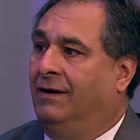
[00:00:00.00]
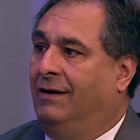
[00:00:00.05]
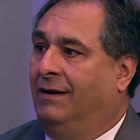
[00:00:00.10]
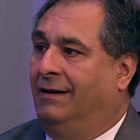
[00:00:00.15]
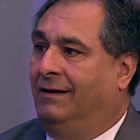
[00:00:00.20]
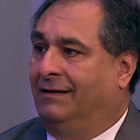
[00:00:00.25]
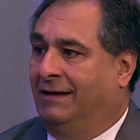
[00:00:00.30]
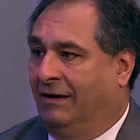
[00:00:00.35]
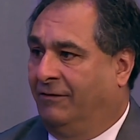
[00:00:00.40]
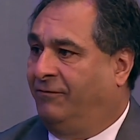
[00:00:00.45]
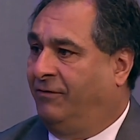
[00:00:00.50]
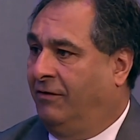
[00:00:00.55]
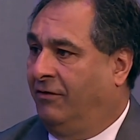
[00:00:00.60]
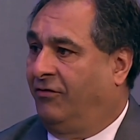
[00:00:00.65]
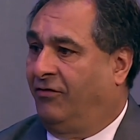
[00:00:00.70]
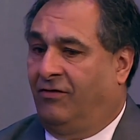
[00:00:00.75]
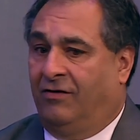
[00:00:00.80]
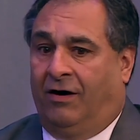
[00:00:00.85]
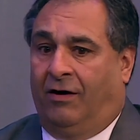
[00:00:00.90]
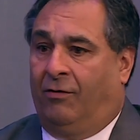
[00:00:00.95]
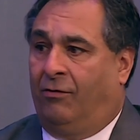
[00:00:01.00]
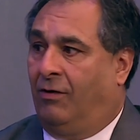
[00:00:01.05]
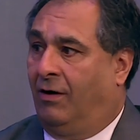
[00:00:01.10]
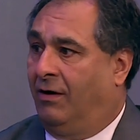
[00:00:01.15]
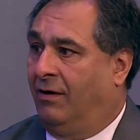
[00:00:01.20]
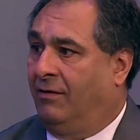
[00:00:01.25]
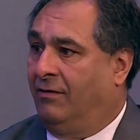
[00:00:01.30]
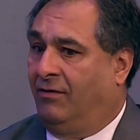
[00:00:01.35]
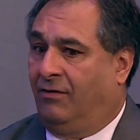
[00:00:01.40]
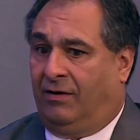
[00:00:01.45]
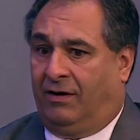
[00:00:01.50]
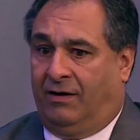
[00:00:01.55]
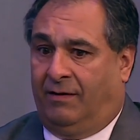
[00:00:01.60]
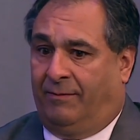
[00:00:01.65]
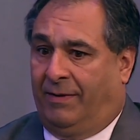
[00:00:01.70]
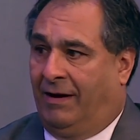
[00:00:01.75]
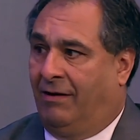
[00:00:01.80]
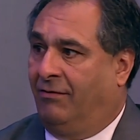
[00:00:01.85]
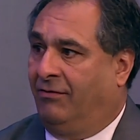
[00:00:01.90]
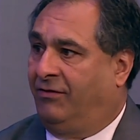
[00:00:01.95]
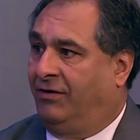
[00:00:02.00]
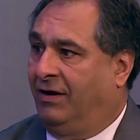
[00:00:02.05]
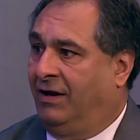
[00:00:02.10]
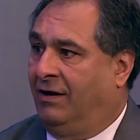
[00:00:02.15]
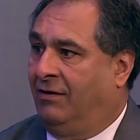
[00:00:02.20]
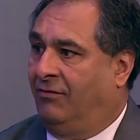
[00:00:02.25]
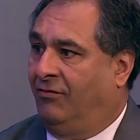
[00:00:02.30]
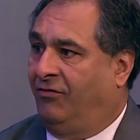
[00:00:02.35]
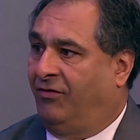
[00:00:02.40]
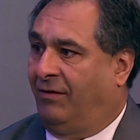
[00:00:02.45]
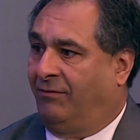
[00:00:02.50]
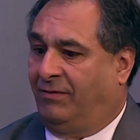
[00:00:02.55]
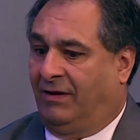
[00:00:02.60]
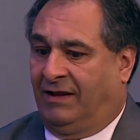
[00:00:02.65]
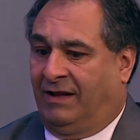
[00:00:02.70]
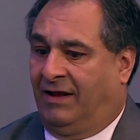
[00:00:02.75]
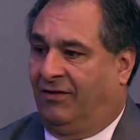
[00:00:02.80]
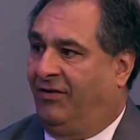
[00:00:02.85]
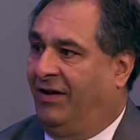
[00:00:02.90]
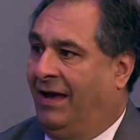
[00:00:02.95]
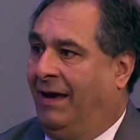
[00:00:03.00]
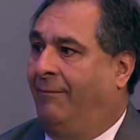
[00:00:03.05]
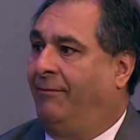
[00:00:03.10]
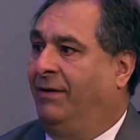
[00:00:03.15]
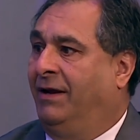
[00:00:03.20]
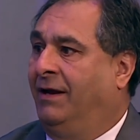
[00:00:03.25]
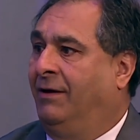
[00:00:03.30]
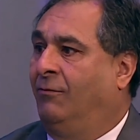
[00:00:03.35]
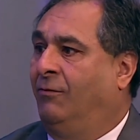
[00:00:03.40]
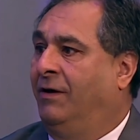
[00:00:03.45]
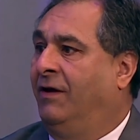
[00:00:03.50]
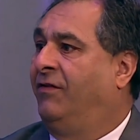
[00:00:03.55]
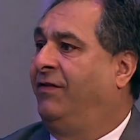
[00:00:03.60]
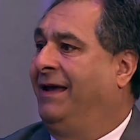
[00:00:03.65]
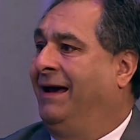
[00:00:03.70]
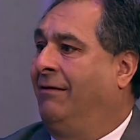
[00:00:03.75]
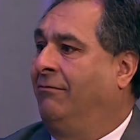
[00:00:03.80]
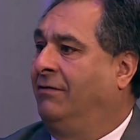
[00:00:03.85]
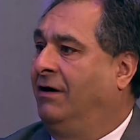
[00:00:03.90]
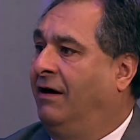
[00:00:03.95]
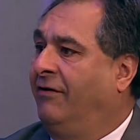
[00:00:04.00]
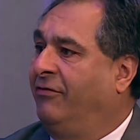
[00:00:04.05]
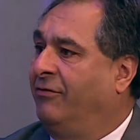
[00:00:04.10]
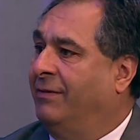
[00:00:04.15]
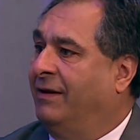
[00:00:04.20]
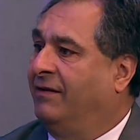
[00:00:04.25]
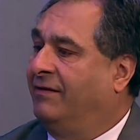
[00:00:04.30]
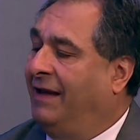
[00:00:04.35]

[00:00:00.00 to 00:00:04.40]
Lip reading: let folks know about something that's happening with town government.